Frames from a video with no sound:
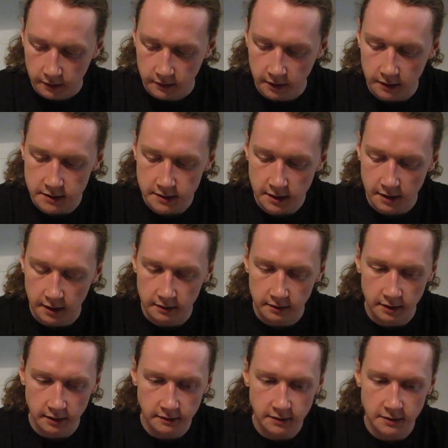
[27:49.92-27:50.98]
that's it.
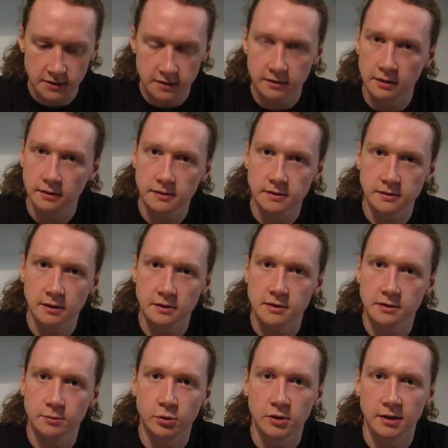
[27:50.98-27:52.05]
And it's
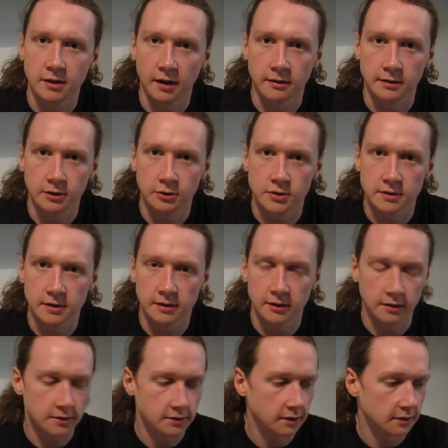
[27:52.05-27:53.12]
just pretty
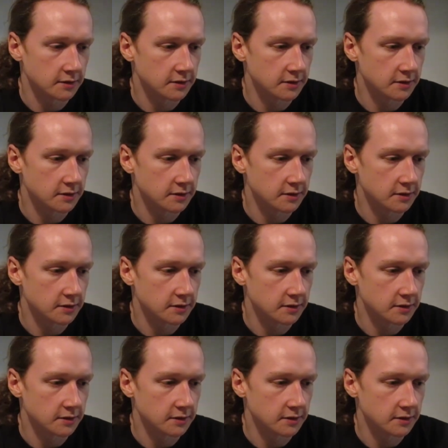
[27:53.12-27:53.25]
uninteresting. It's